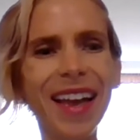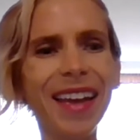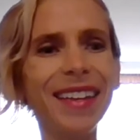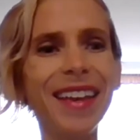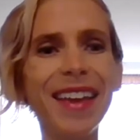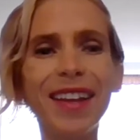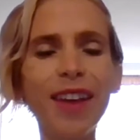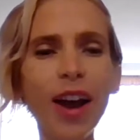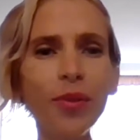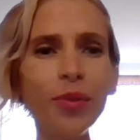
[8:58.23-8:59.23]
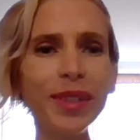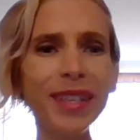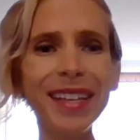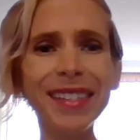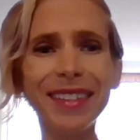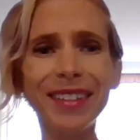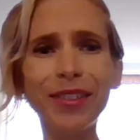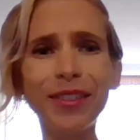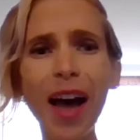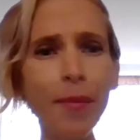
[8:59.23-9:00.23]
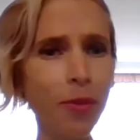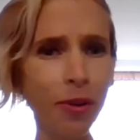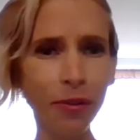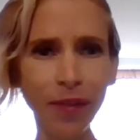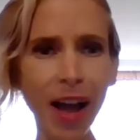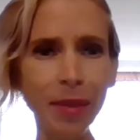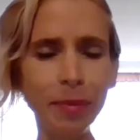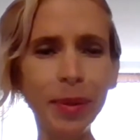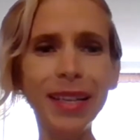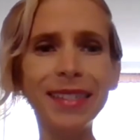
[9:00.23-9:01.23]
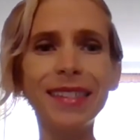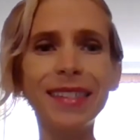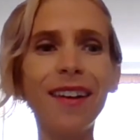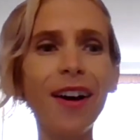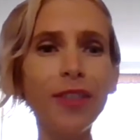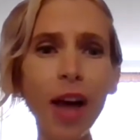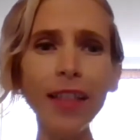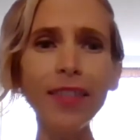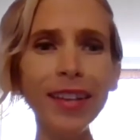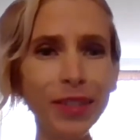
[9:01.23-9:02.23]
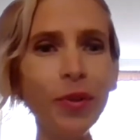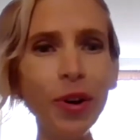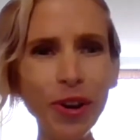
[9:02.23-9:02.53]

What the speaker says: And not only is it a lot more fun, but it's a lot less work